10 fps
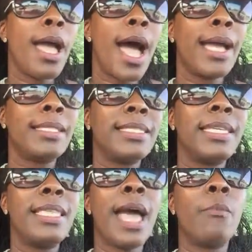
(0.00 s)
I
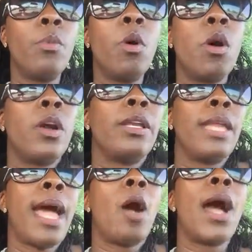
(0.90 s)
see that more
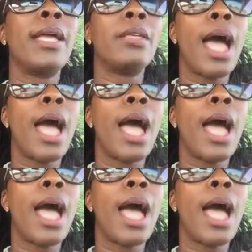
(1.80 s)
now. I,